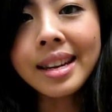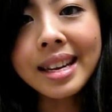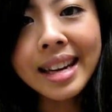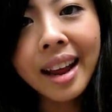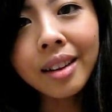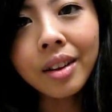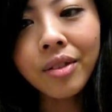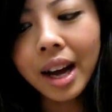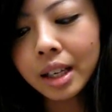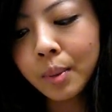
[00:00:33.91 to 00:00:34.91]
detangling
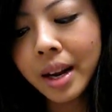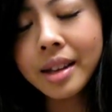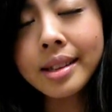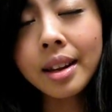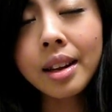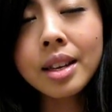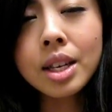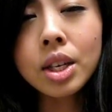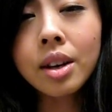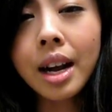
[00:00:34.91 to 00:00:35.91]
factor because the
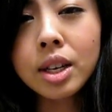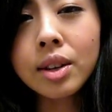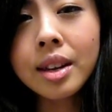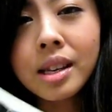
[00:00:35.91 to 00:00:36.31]
conditioner actually